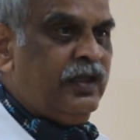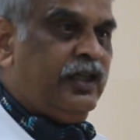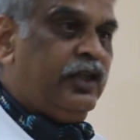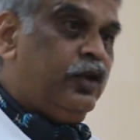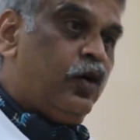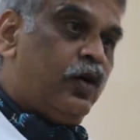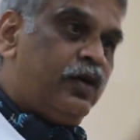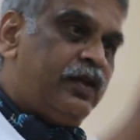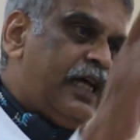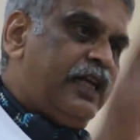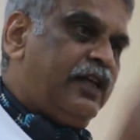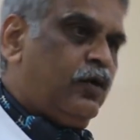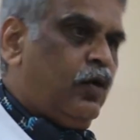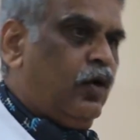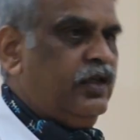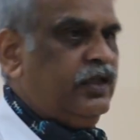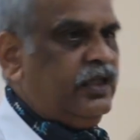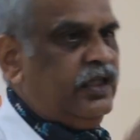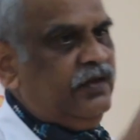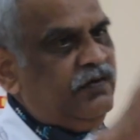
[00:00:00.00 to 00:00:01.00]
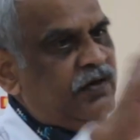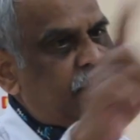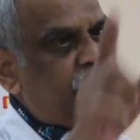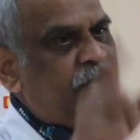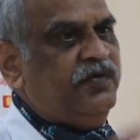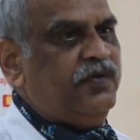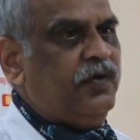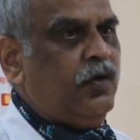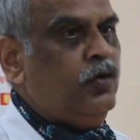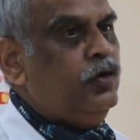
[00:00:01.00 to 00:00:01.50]
Your that quality will
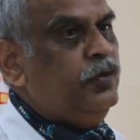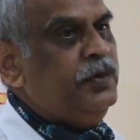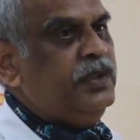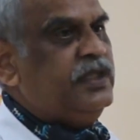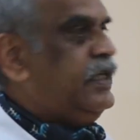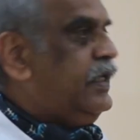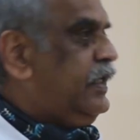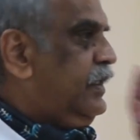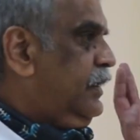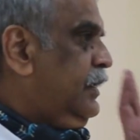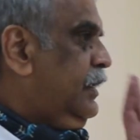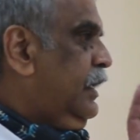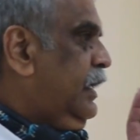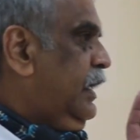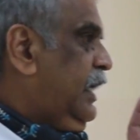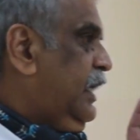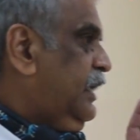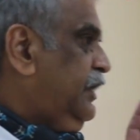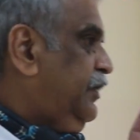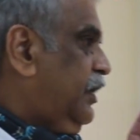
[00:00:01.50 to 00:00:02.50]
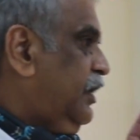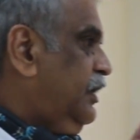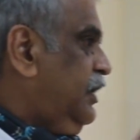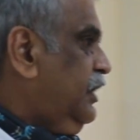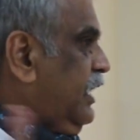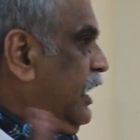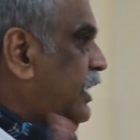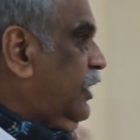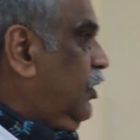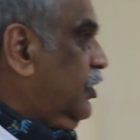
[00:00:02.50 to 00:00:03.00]
be found missing as far as the
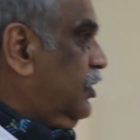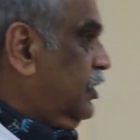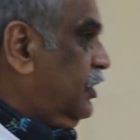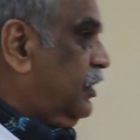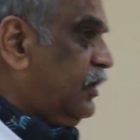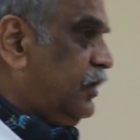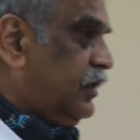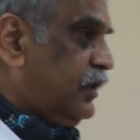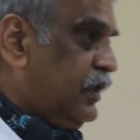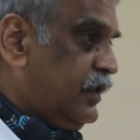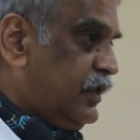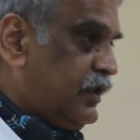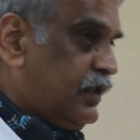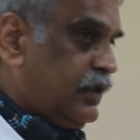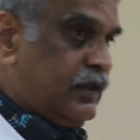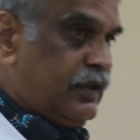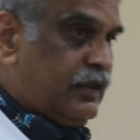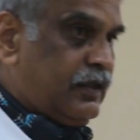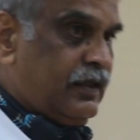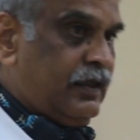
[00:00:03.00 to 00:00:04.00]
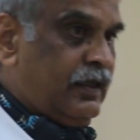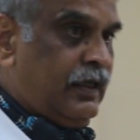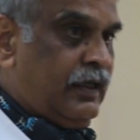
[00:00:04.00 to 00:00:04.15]
psychologist is concerned.